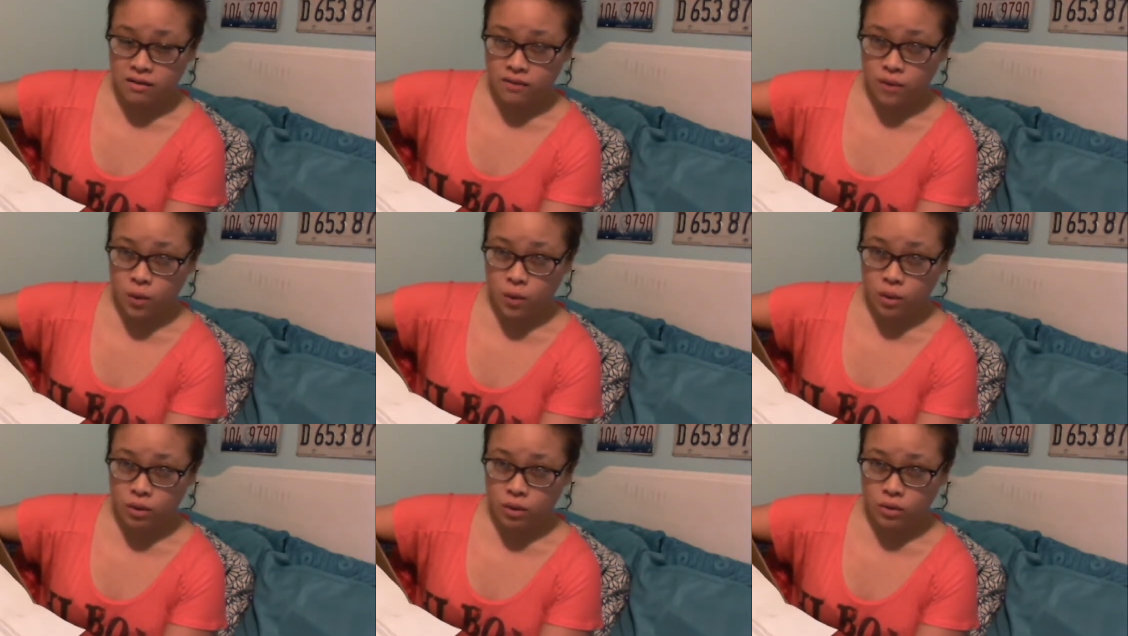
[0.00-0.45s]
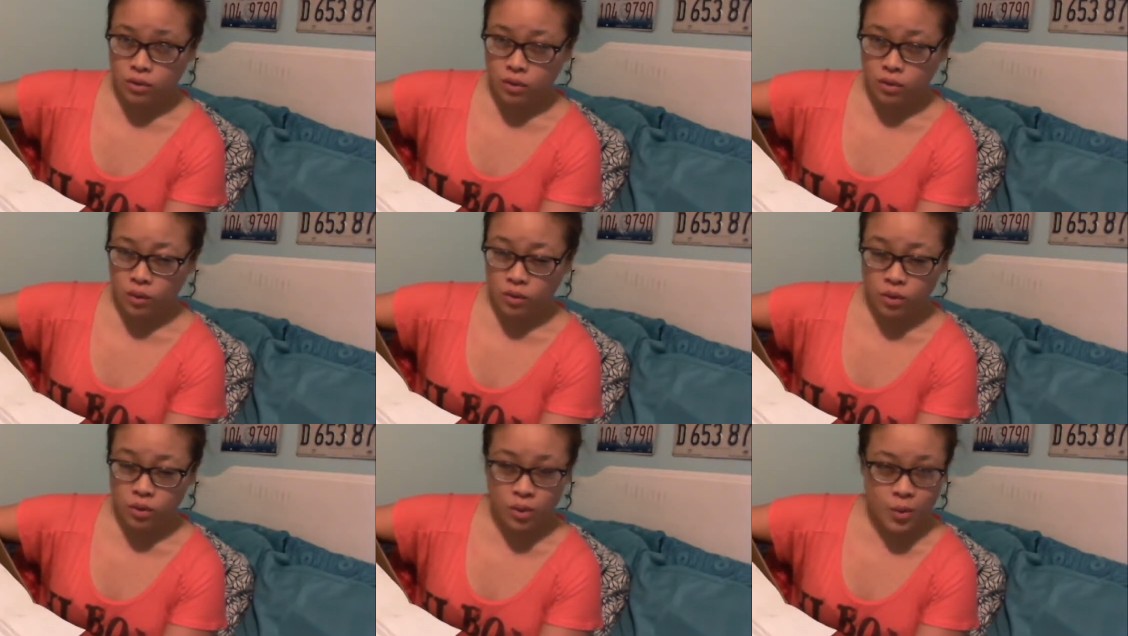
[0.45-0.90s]
5
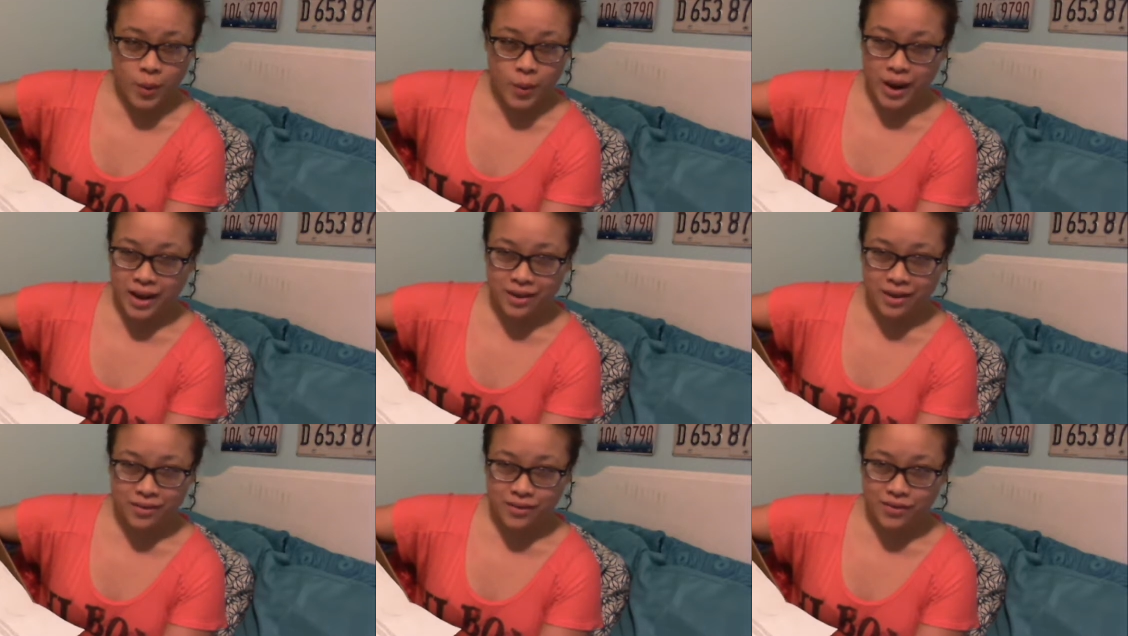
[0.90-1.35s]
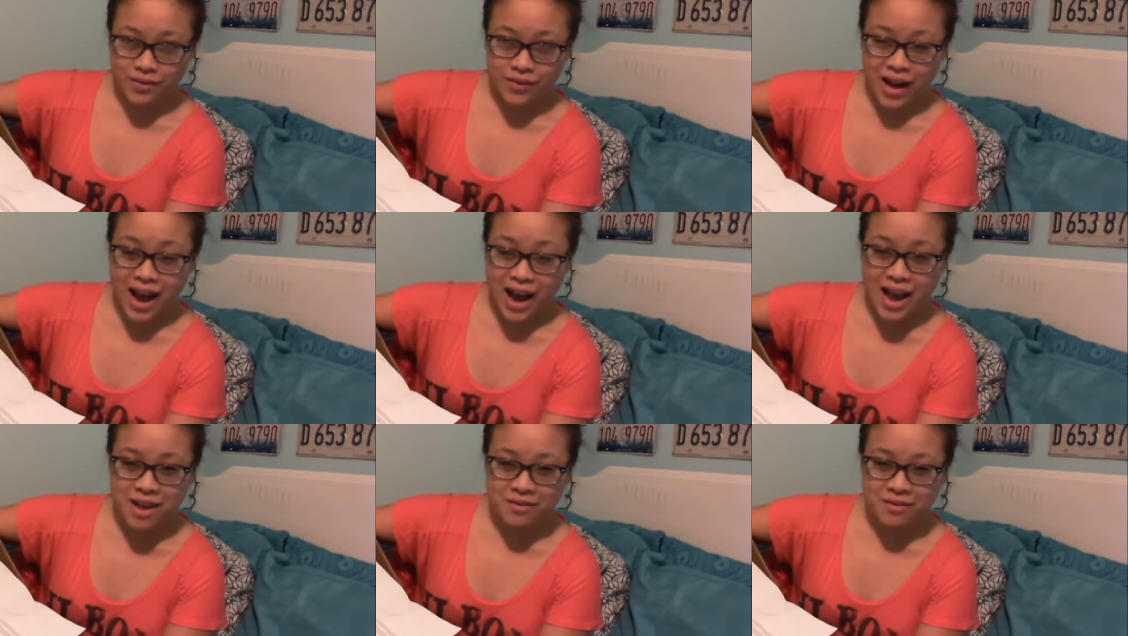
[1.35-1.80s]

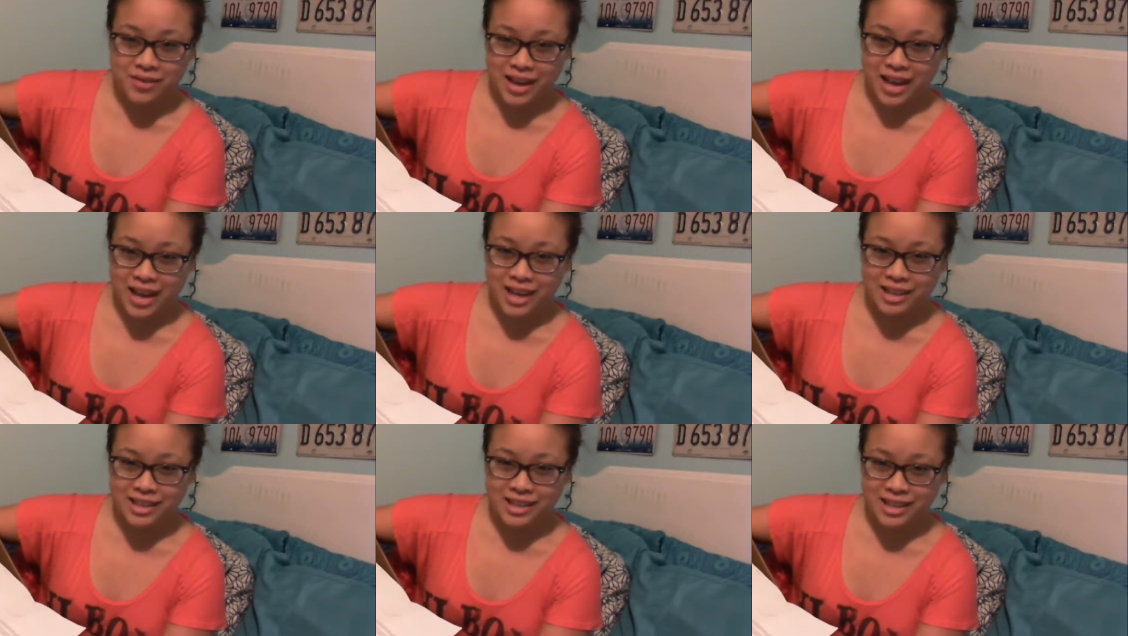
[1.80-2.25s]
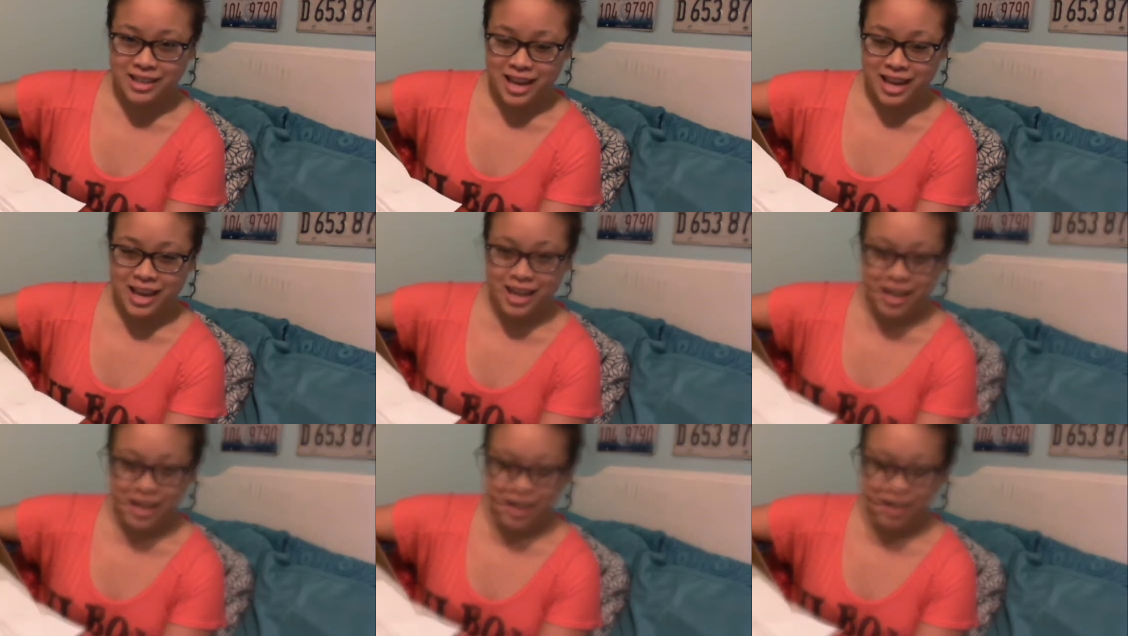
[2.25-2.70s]
days to
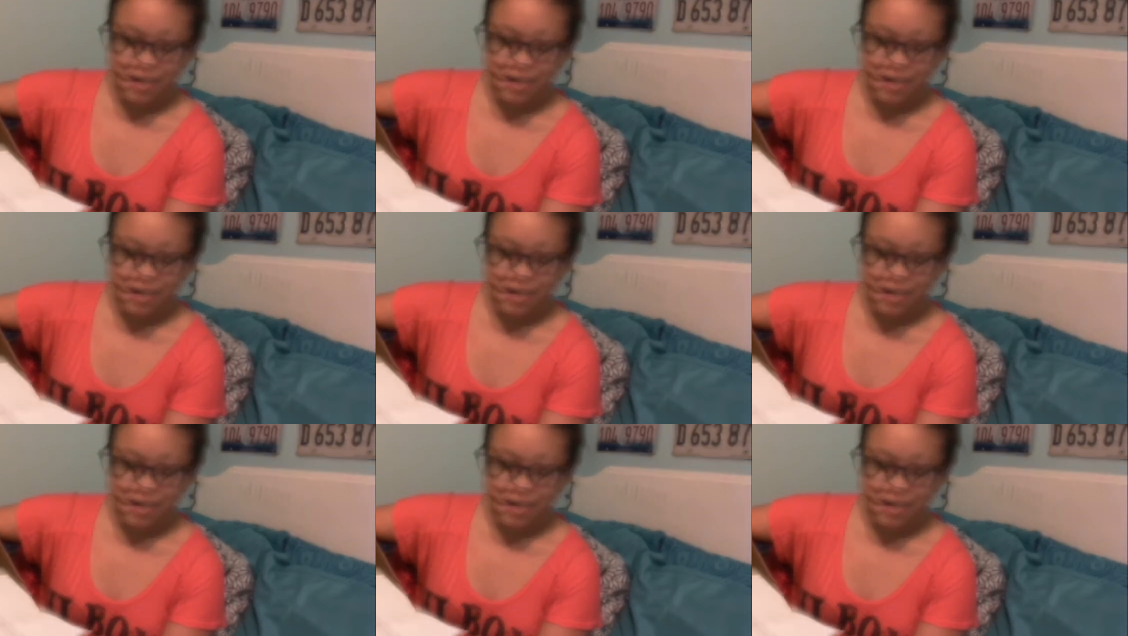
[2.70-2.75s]
get here.